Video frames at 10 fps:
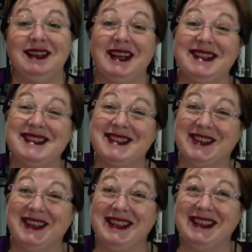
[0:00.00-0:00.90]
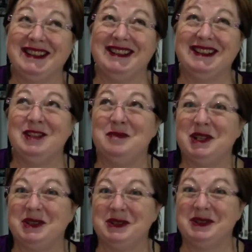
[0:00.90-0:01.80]
Anxiety. Oh
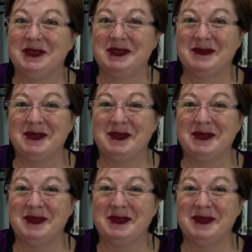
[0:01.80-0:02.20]
my goodness,